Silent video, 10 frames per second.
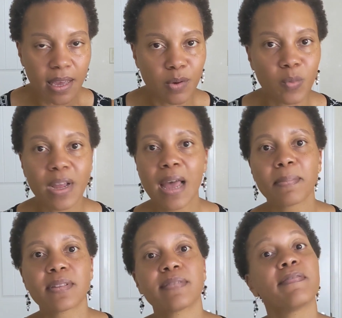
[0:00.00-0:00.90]
and what
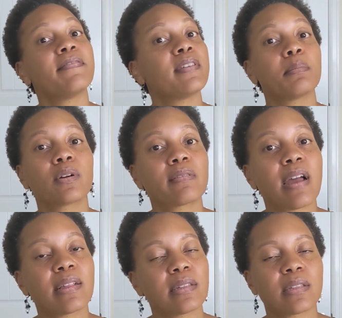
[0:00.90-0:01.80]
happens in female
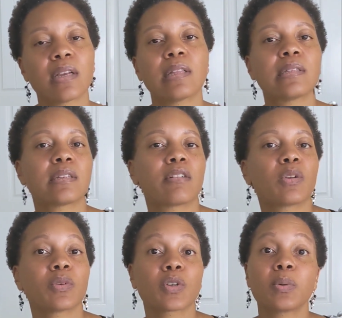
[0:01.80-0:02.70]
rats is not
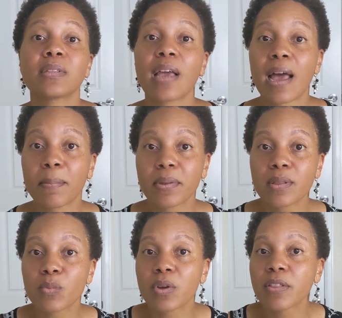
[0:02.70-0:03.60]
necessarily what's going to
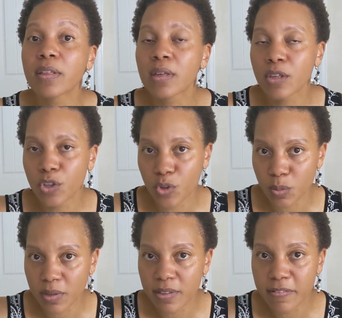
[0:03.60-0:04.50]
happen with
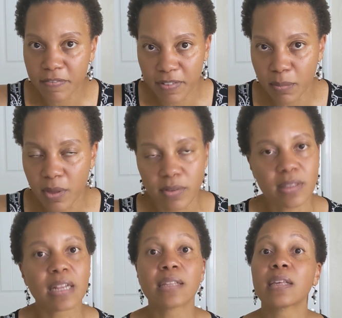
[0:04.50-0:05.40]
human females.
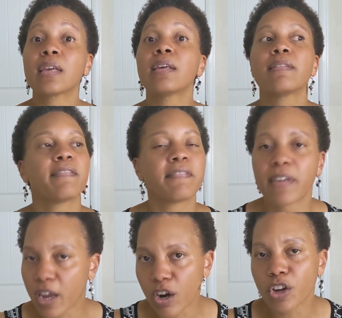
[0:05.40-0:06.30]
That is a
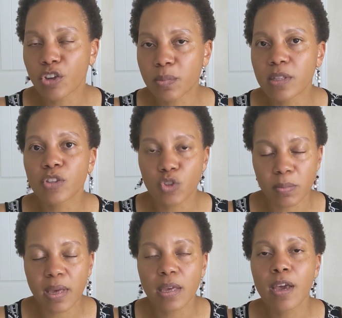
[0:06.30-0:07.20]
fair argument
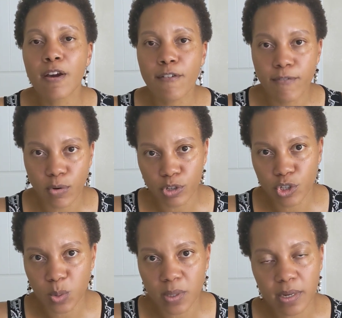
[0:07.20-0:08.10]
to make for
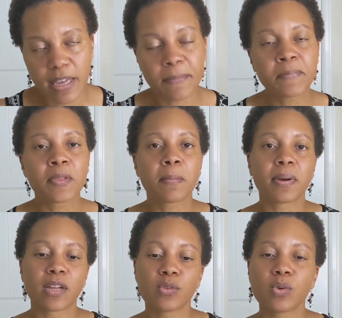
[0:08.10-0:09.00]
sure, okay?
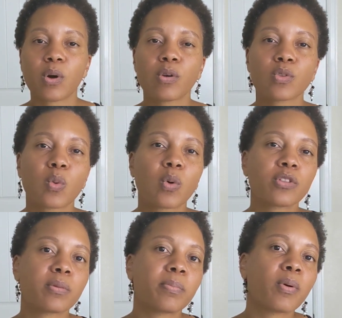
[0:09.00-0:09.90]
But I do also
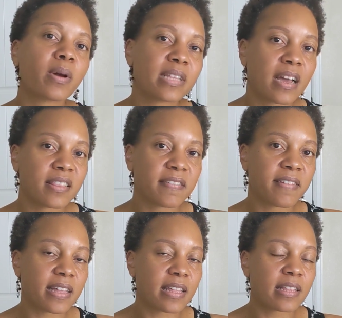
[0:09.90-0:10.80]
want to point out the
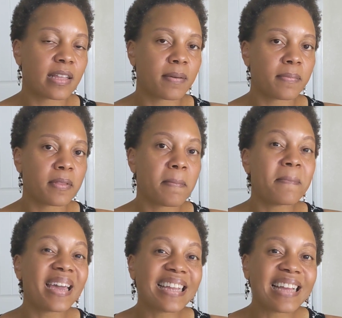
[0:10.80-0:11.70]
fact that the
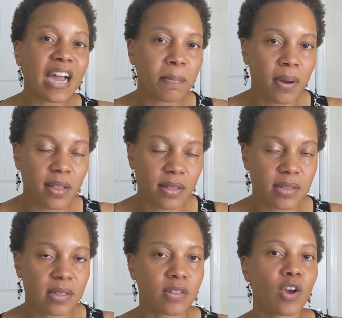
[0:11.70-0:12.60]
main
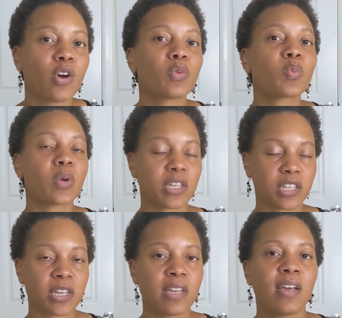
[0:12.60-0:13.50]
hypothesis on
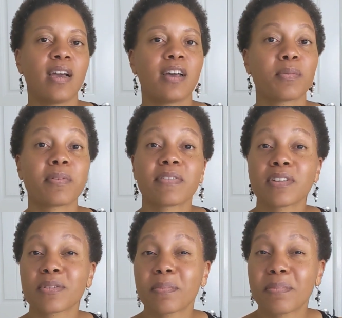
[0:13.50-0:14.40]
which the
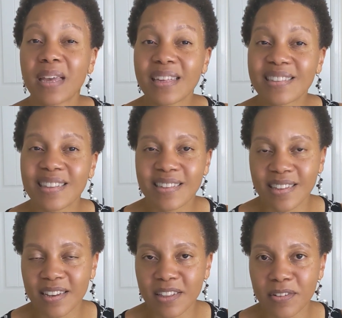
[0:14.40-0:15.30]
professor based this
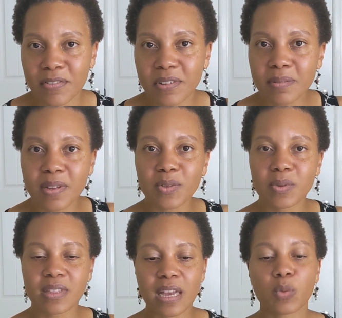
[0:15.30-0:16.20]
study in the first place
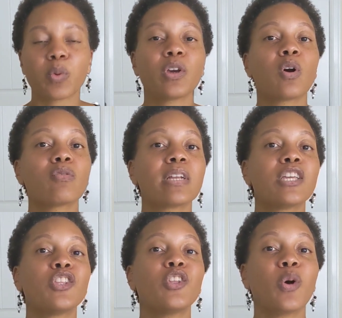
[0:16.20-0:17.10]
was that we
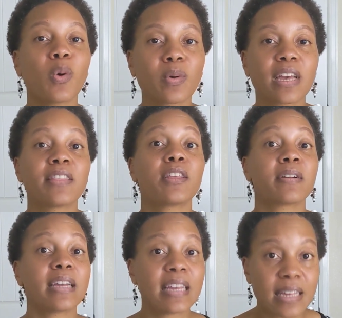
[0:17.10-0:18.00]
already know that
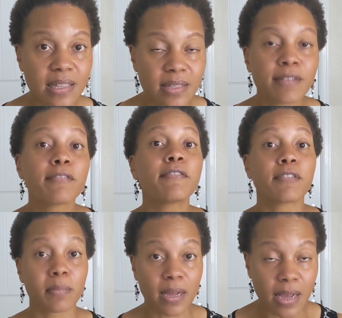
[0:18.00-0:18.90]
there is,
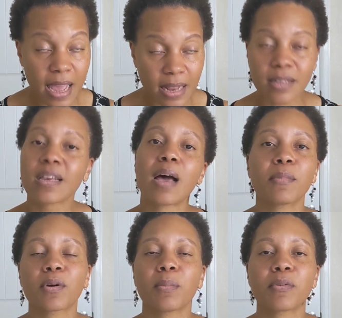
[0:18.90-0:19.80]
from an
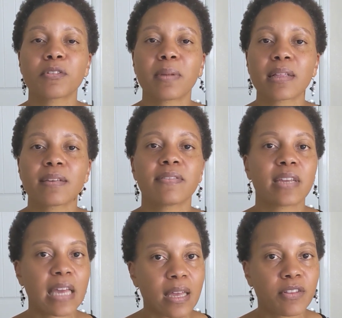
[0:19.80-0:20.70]
anatomical
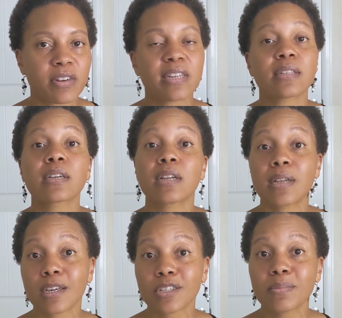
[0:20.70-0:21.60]
perspective, there is a
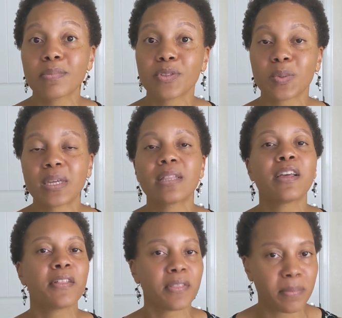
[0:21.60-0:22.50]
connection between
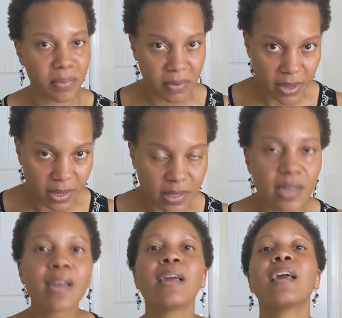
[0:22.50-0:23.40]
the
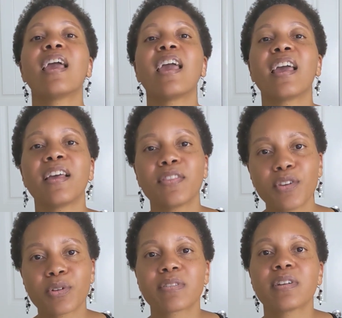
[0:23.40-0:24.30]
brain and the
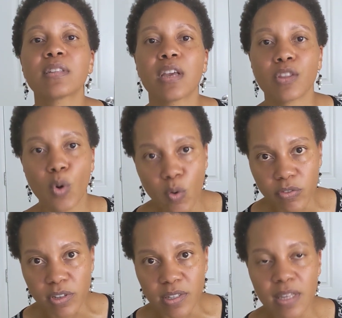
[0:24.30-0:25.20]
uterus and
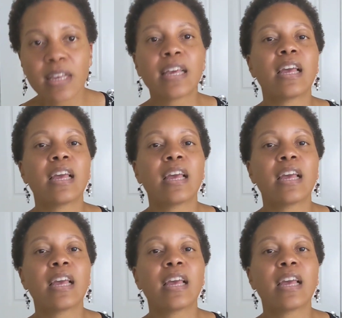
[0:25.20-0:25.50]
ovaries.